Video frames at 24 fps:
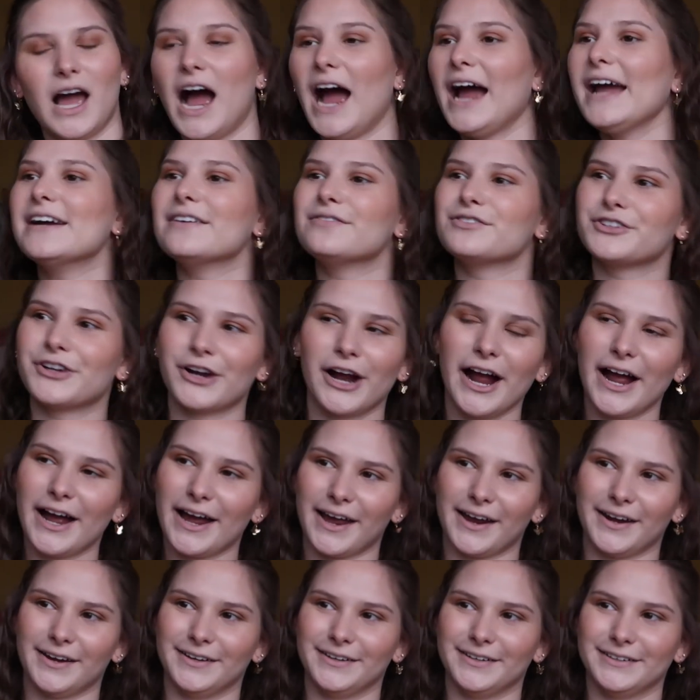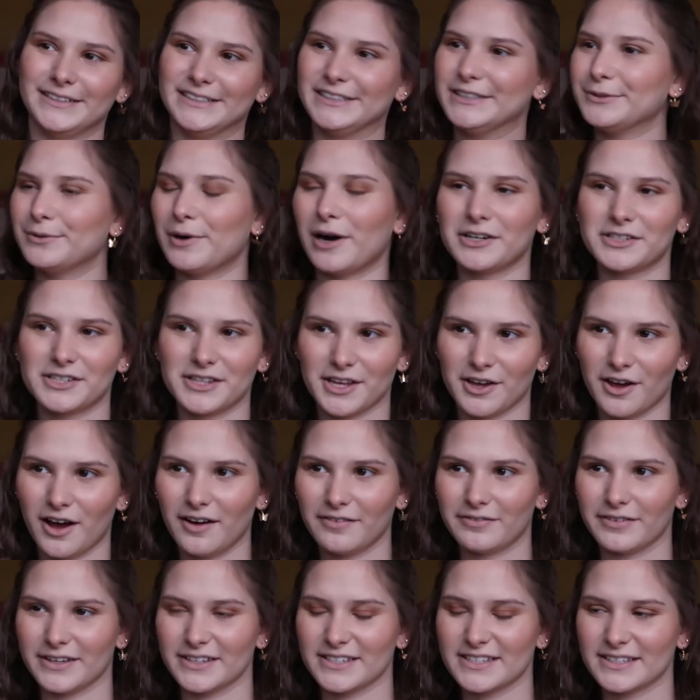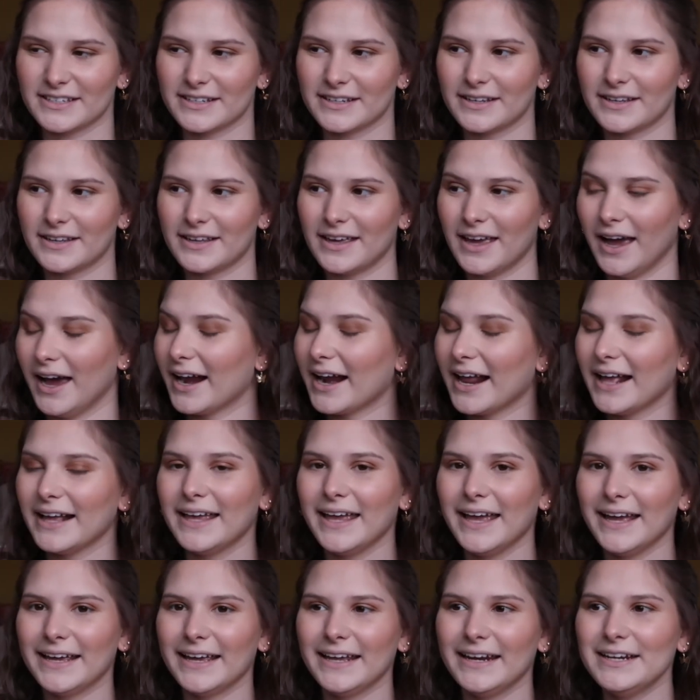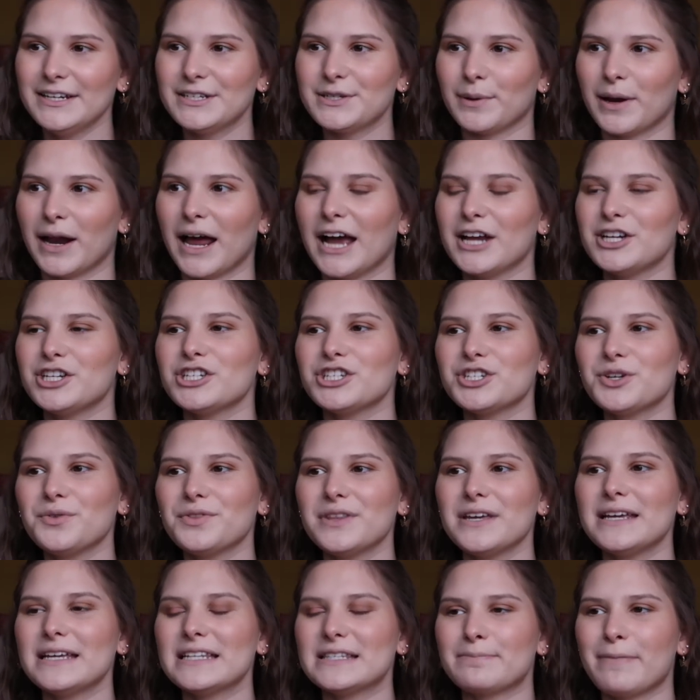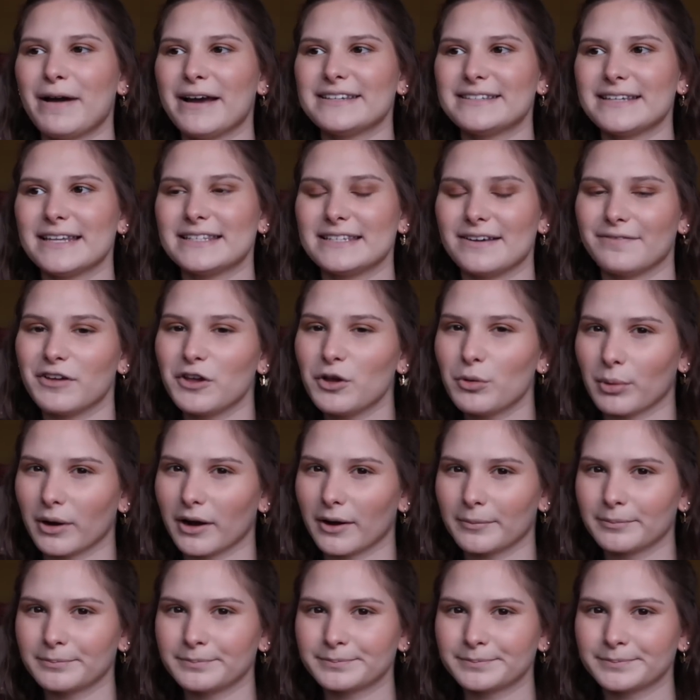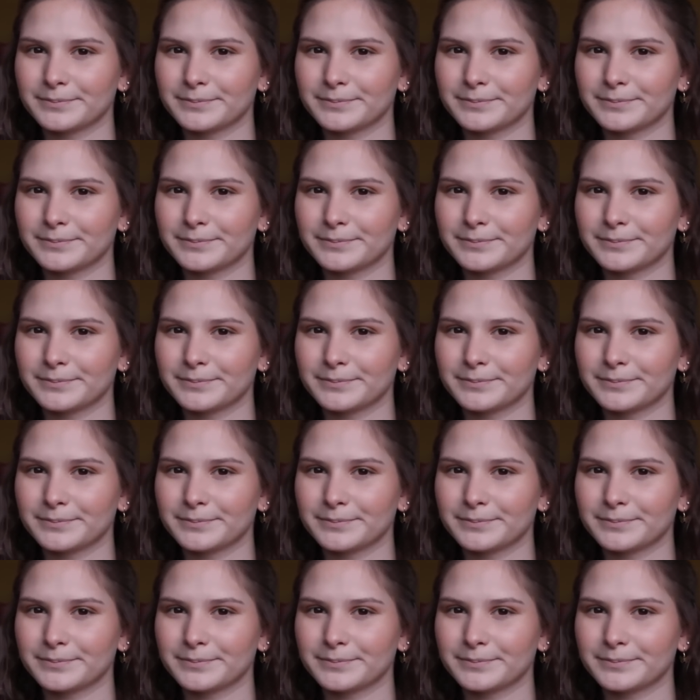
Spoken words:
I have tried to watch The Office and I can't get into it. I just don't think it's my sense of humor.